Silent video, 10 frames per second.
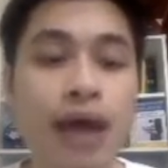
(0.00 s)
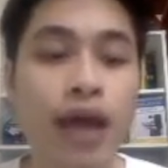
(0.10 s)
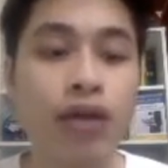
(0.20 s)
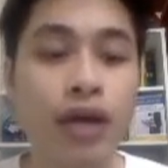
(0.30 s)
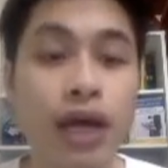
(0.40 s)

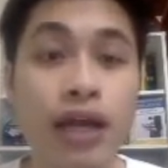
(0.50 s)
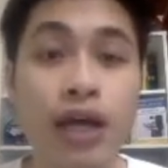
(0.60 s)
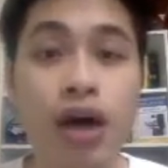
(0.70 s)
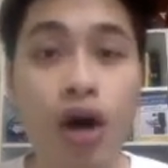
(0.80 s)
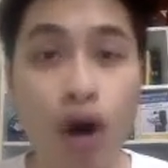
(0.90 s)
and you'll get
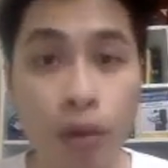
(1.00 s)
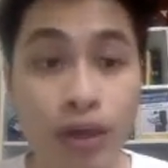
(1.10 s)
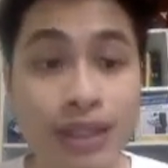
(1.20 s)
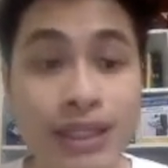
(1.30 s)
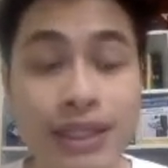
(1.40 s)
the
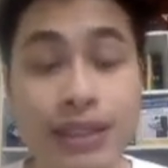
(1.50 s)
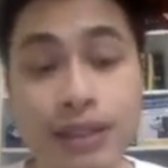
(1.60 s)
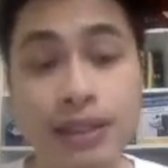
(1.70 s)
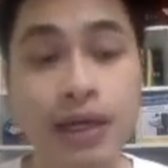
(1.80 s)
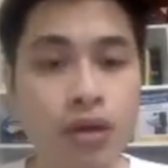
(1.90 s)
operating
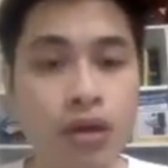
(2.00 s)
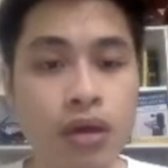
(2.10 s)
income.